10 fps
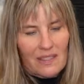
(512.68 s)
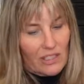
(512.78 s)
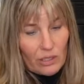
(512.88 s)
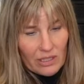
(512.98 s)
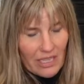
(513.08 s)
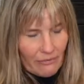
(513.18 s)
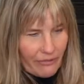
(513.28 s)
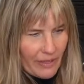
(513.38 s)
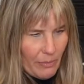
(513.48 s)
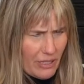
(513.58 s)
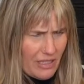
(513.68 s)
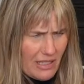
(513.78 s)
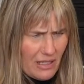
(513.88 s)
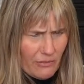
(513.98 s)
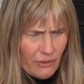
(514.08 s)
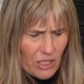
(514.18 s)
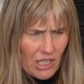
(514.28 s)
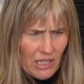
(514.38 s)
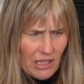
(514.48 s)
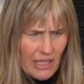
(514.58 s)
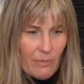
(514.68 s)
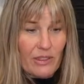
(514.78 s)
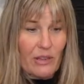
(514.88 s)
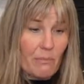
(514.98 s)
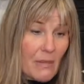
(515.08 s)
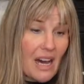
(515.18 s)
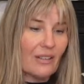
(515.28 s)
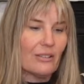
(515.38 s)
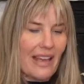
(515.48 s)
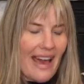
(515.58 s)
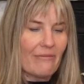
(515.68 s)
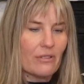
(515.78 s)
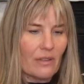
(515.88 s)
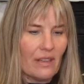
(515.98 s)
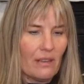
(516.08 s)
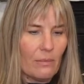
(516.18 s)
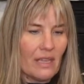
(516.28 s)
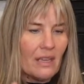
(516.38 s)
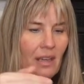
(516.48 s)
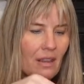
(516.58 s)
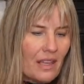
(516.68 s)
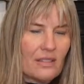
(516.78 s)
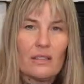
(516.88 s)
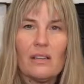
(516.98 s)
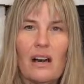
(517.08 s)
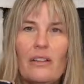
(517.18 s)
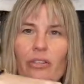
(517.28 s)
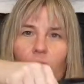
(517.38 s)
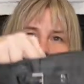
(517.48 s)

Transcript: These are not Freebirds, unfortunately, but they're modeled after them. These are called the